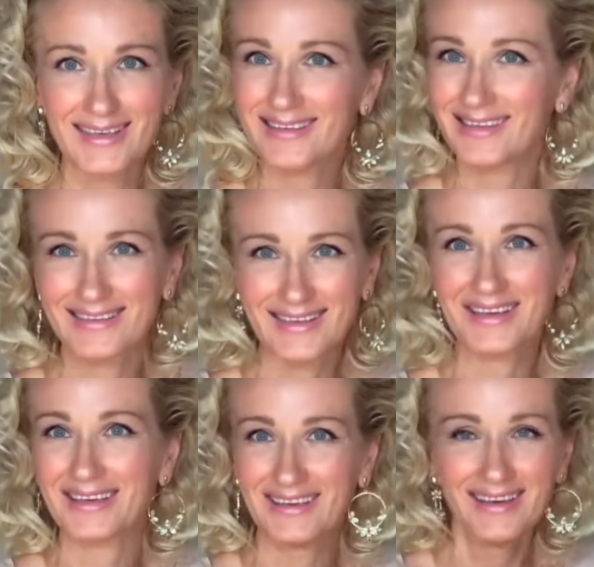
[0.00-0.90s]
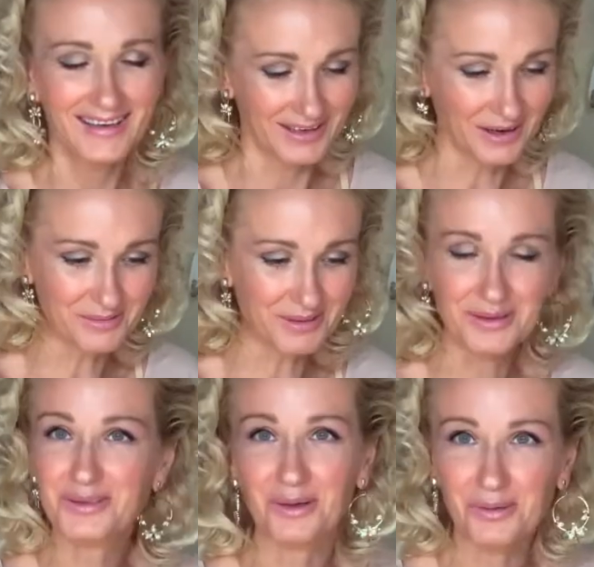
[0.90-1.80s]
It's like, I mean,
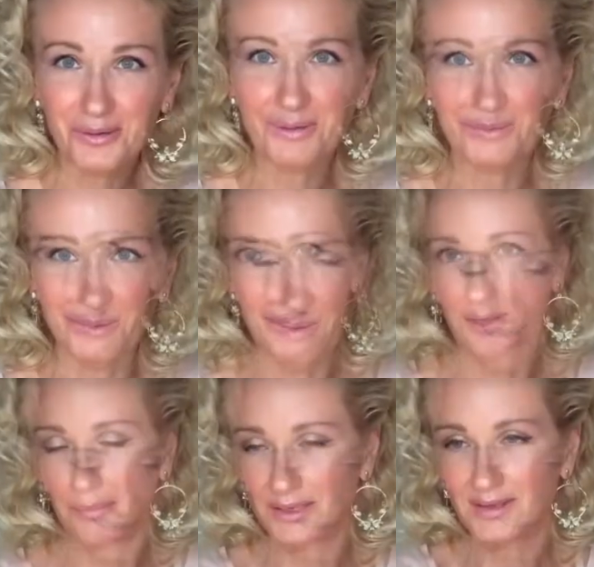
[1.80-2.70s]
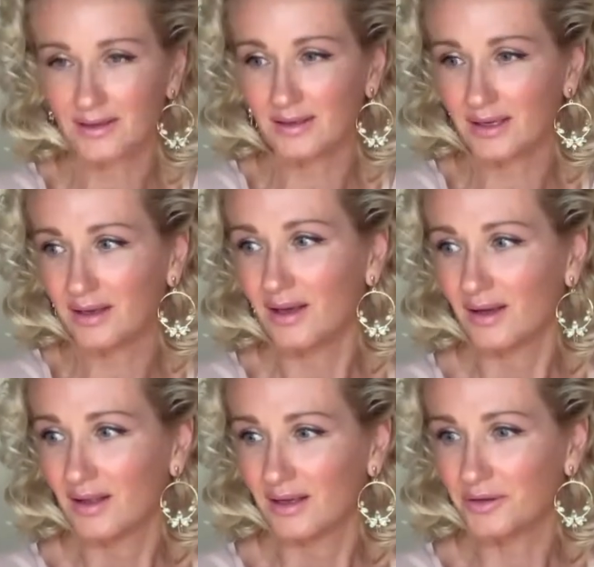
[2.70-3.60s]
it's horrible. They basically
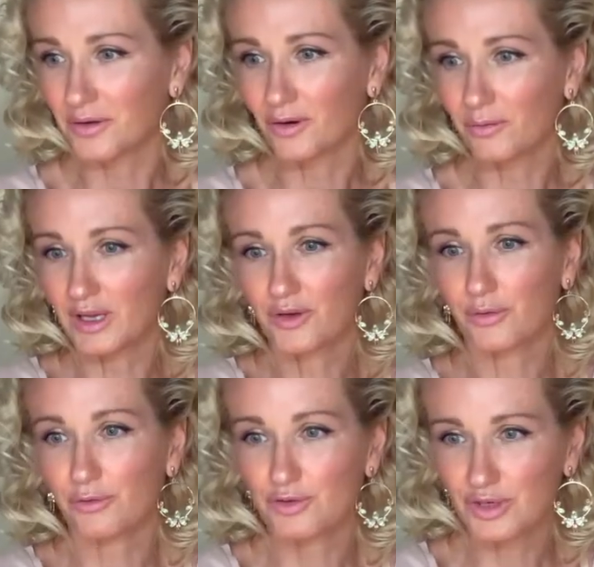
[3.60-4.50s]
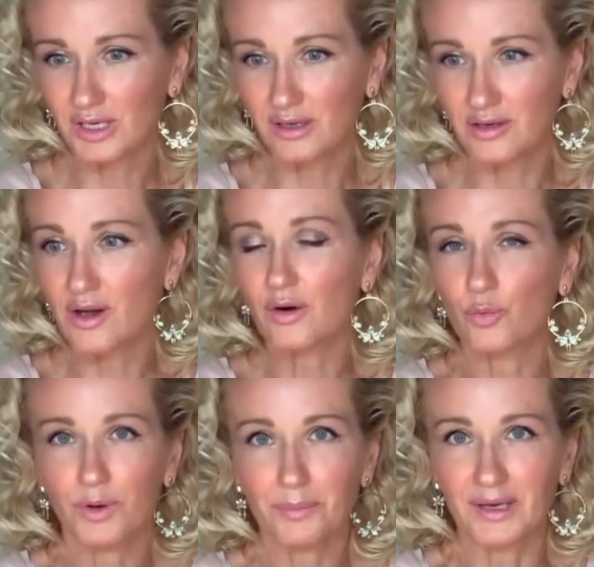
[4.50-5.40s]
encouraging young
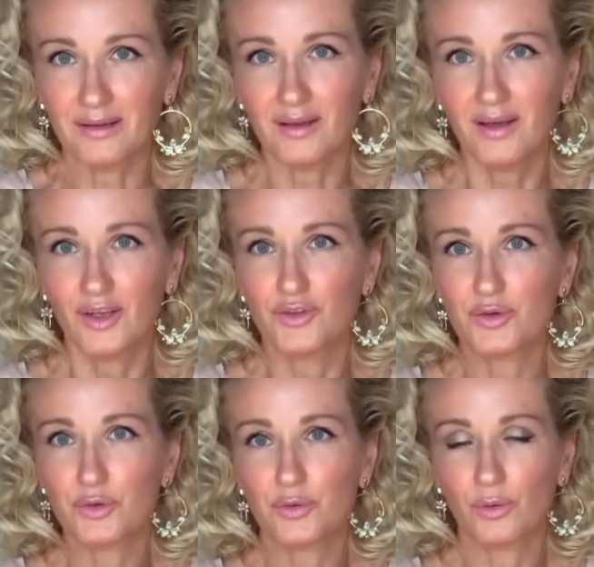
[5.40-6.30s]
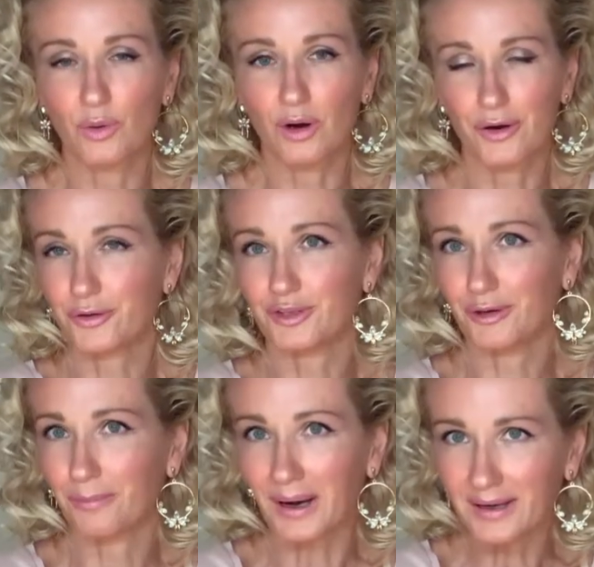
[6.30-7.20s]
women to hurt
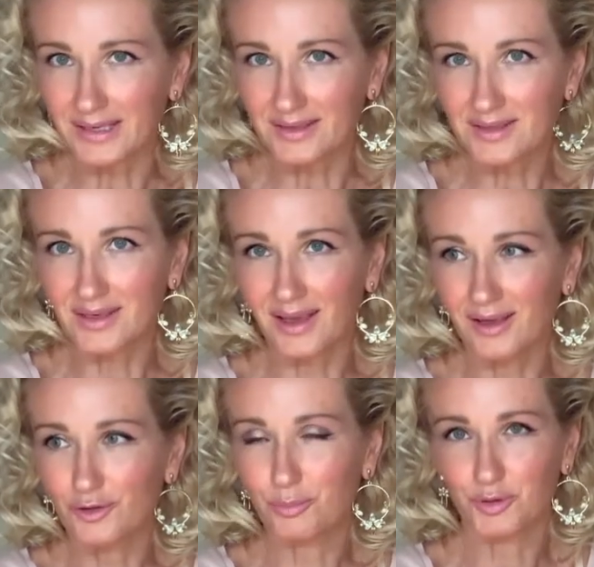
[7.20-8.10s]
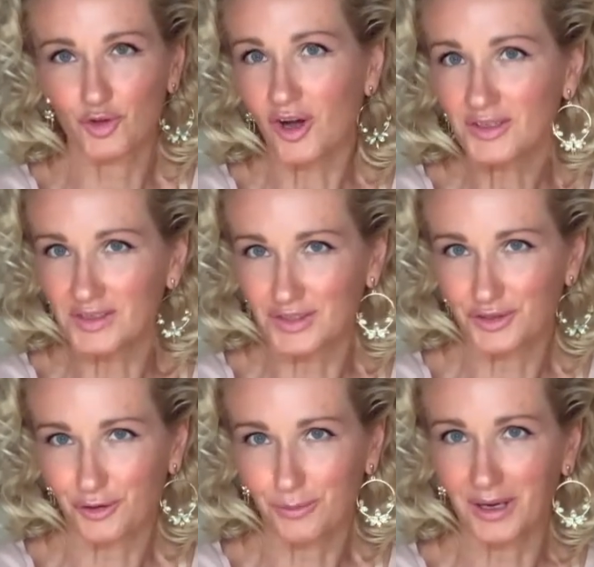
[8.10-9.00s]
their bodies and to put toxins in
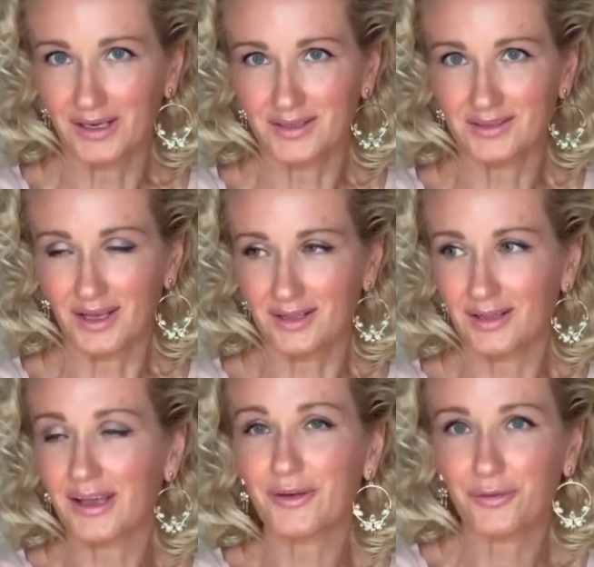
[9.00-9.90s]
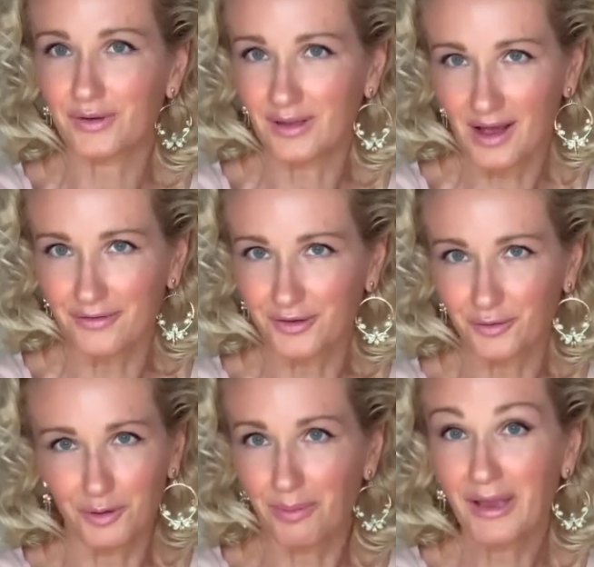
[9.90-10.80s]
their bodies that later in life they're
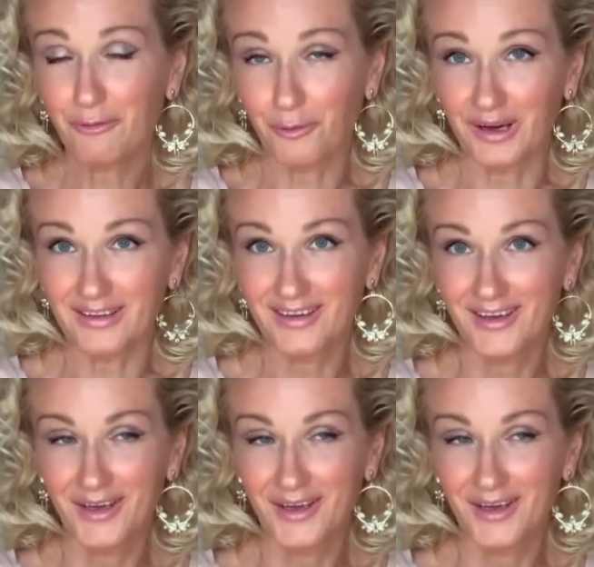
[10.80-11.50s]
going to pay for it.